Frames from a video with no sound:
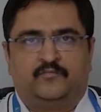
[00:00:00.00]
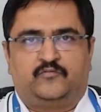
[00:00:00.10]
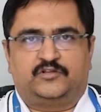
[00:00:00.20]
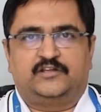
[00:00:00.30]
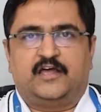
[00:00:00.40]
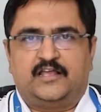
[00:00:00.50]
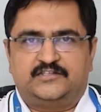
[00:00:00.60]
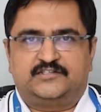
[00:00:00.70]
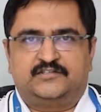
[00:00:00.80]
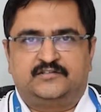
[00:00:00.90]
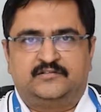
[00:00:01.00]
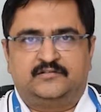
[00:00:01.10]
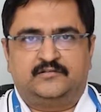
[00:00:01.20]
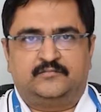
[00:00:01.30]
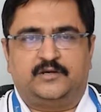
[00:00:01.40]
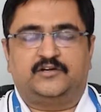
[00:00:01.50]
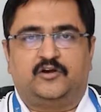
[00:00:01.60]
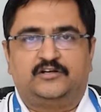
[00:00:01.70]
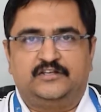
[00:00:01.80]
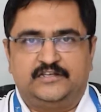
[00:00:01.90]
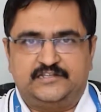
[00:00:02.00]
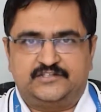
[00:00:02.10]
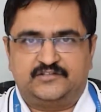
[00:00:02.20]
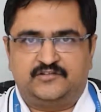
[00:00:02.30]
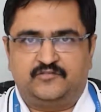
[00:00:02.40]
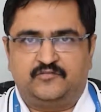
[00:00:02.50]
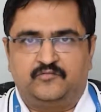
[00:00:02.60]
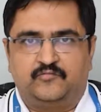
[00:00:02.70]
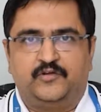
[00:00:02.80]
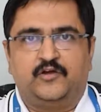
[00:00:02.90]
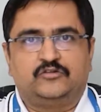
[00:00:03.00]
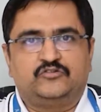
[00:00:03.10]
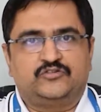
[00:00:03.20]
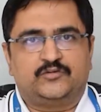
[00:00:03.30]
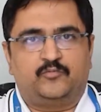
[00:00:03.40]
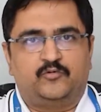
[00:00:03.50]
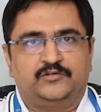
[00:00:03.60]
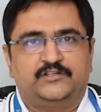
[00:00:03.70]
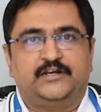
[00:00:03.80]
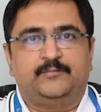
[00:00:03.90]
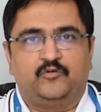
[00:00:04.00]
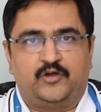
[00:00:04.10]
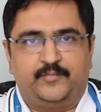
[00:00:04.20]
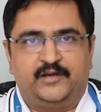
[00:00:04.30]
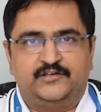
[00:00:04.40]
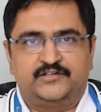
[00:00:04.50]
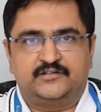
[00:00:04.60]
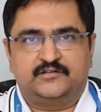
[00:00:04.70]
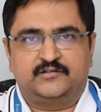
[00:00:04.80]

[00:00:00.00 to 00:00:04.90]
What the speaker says: For the last but not the least, we also support the deployment